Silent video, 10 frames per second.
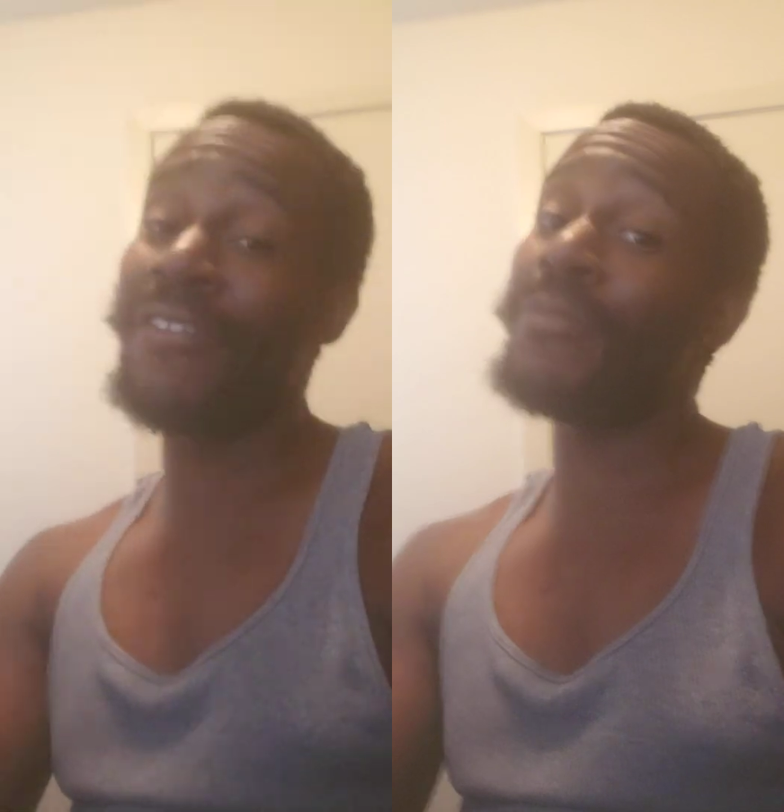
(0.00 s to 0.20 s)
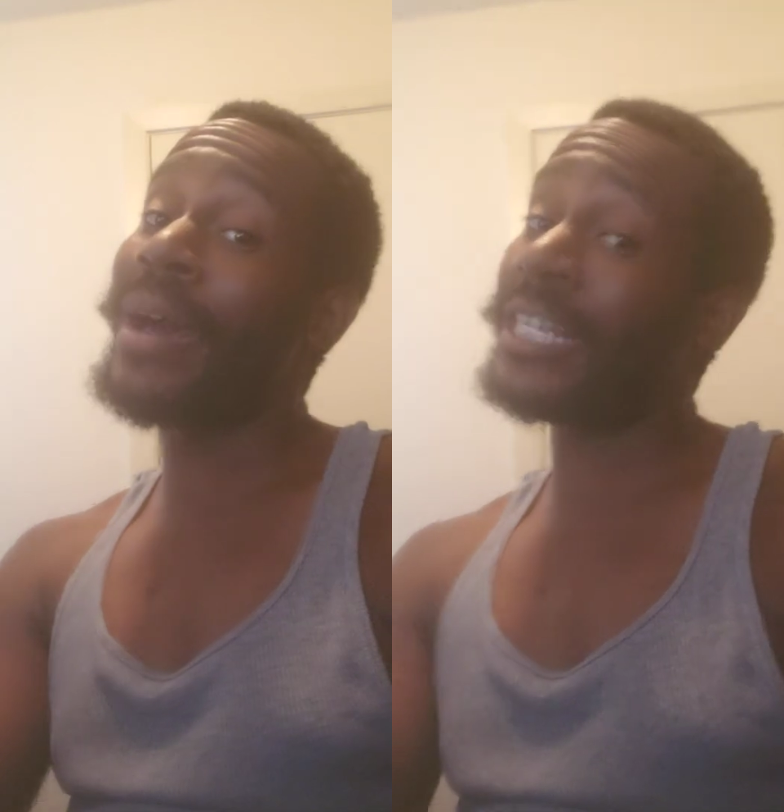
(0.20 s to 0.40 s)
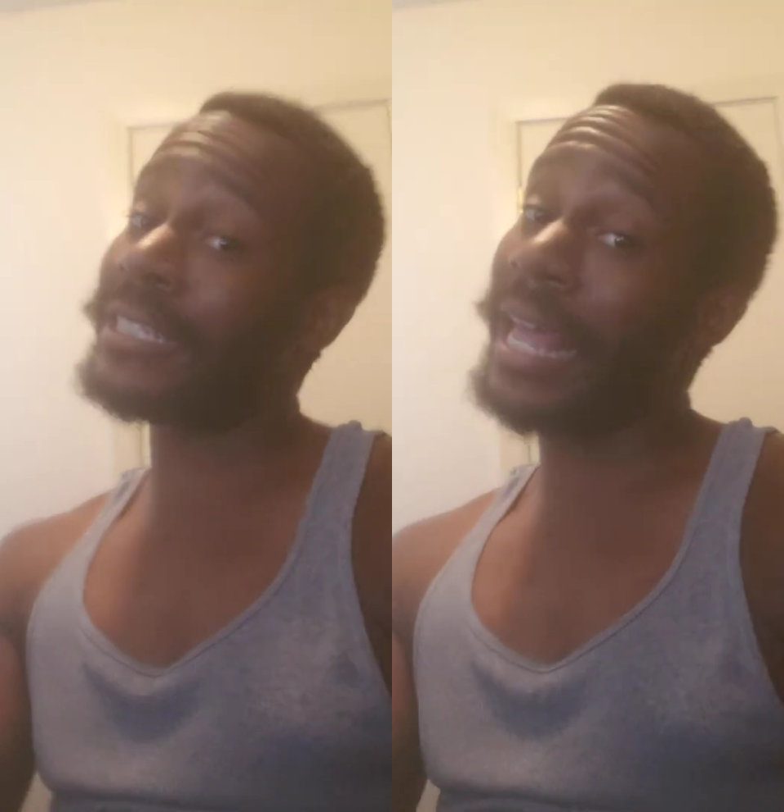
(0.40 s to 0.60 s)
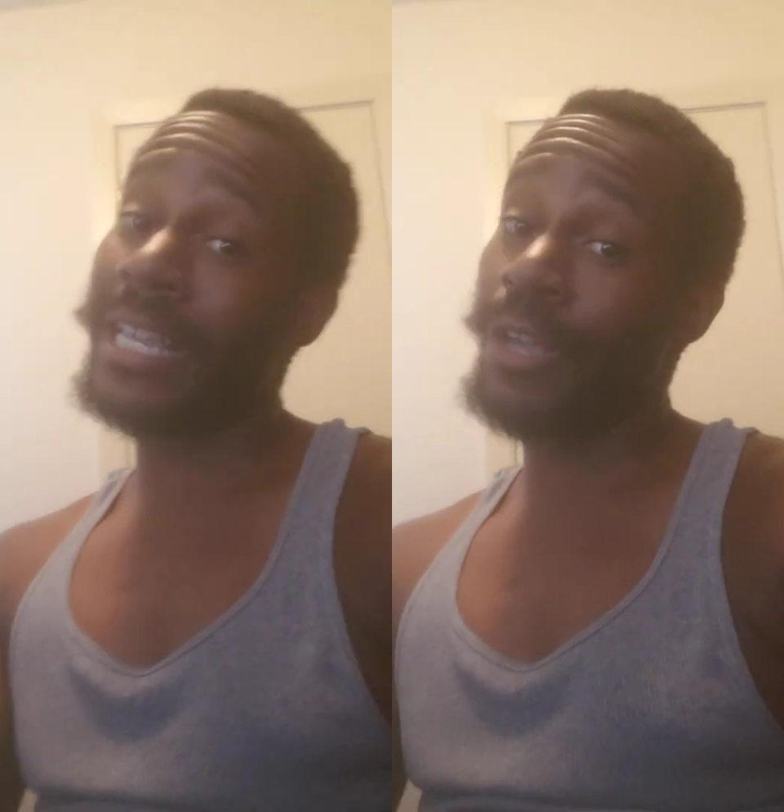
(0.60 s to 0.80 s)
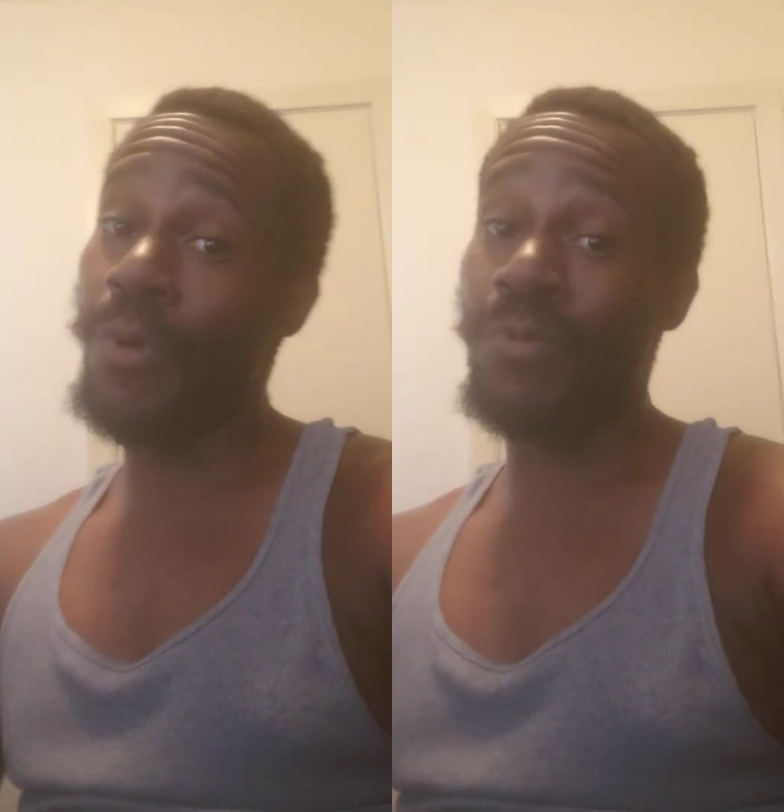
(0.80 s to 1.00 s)
everybody's
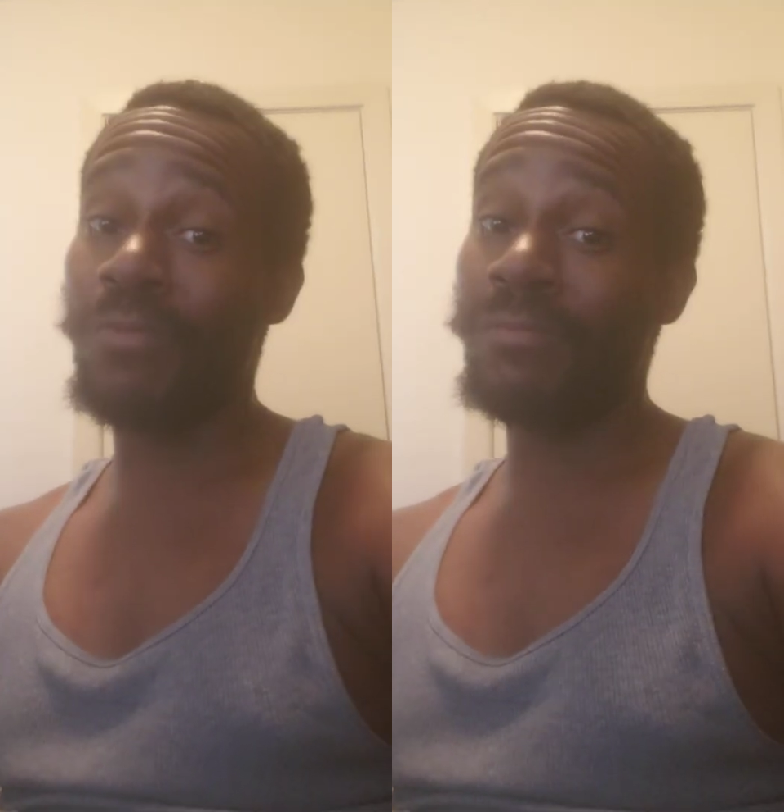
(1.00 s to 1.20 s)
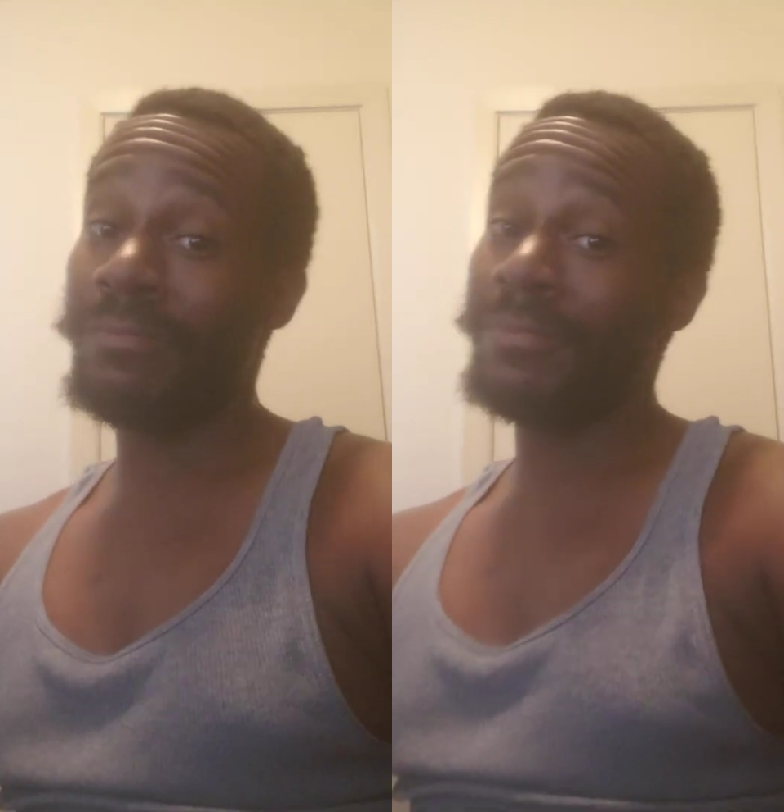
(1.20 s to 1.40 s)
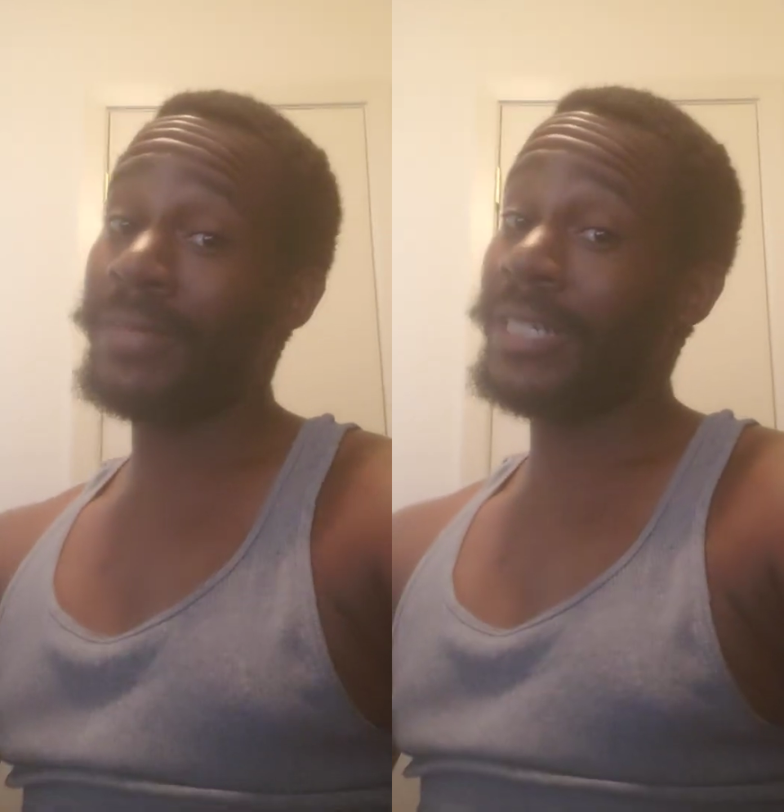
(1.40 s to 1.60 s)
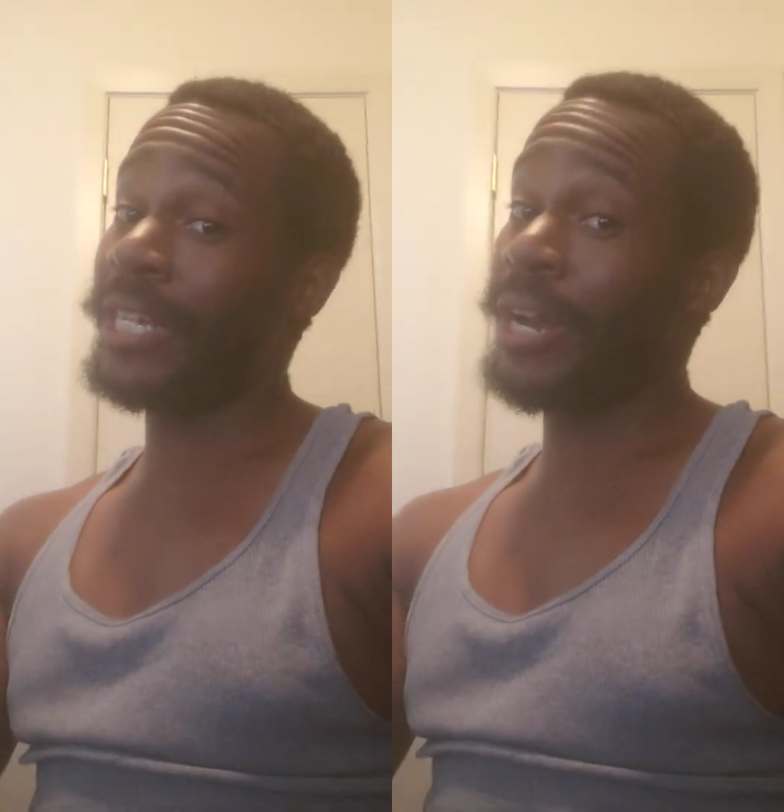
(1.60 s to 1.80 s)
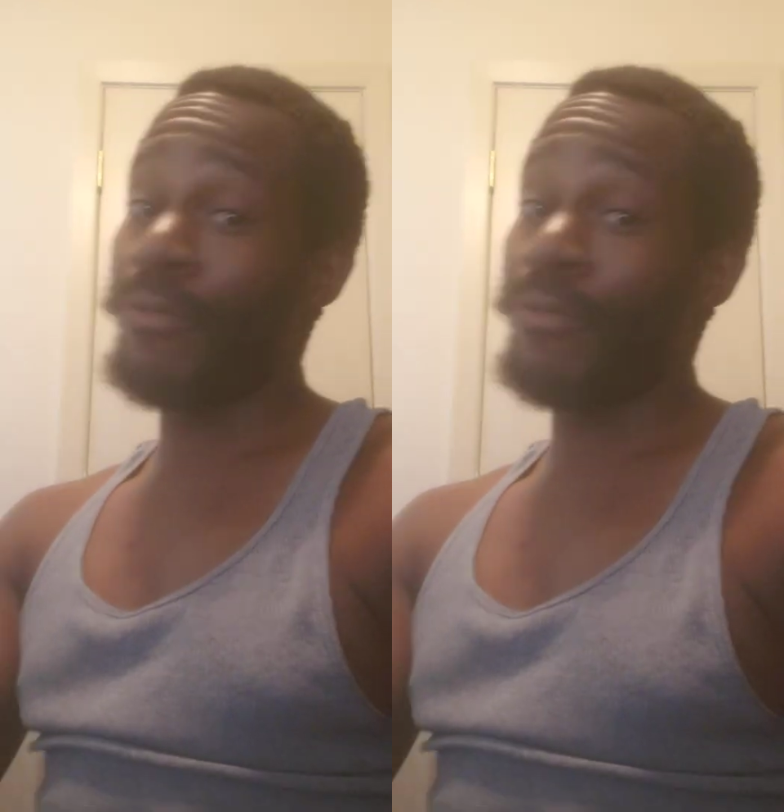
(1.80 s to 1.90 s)
like, yo, Gary